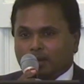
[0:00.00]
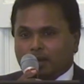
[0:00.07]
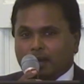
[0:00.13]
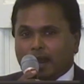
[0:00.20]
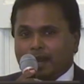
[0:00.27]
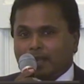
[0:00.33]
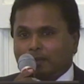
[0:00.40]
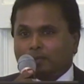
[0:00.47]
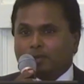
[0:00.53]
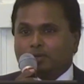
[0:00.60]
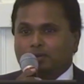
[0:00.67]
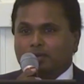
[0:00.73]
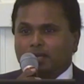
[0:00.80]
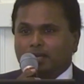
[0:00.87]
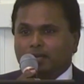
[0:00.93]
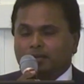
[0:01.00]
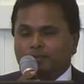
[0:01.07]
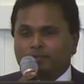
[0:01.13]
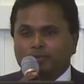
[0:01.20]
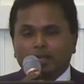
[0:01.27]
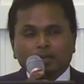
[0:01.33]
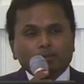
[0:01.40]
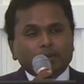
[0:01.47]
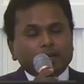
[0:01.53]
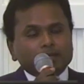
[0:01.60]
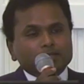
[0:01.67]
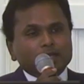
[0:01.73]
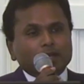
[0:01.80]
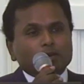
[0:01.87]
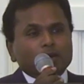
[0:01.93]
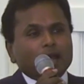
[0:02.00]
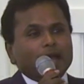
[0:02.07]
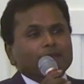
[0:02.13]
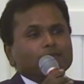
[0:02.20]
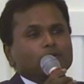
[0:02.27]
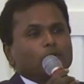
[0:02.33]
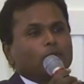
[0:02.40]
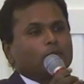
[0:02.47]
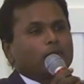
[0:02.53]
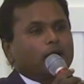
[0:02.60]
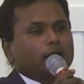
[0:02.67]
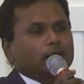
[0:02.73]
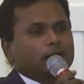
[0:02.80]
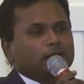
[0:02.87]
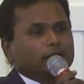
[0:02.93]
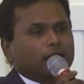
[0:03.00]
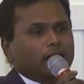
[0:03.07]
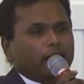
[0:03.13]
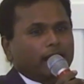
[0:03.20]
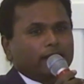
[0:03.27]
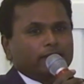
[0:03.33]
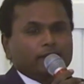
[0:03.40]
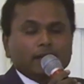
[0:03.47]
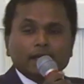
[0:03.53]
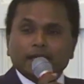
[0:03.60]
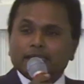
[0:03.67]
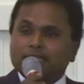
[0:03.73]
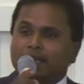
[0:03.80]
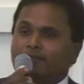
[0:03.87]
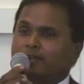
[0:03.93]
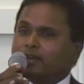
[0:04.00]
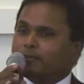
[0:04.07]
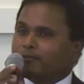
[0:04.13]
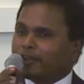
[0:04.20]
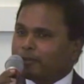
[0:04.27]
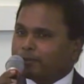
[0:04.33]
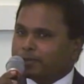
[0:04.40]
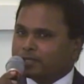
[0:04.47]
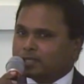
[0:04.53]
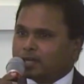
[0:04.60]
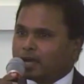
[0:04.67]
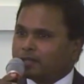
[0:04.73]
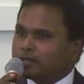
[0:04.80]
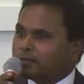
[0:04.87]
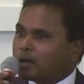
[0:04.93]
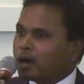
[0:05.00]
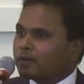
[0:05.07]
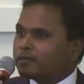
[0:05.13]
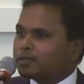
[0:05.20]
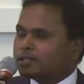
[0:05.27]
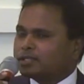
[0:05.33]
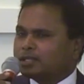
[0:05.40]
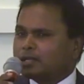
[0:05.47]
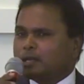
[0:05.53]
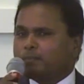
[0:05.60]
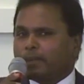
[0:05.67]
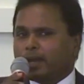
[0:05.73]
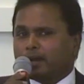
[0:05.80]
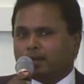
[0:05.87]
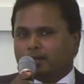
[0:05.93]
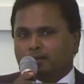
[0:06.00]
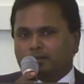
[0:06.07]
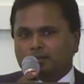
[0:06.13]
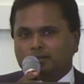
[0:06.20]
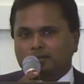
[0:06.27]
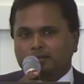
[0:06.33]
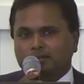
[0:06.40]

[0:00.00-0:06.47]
are not able to read because they don't have a role model in their life. 75% of them are with a single parent.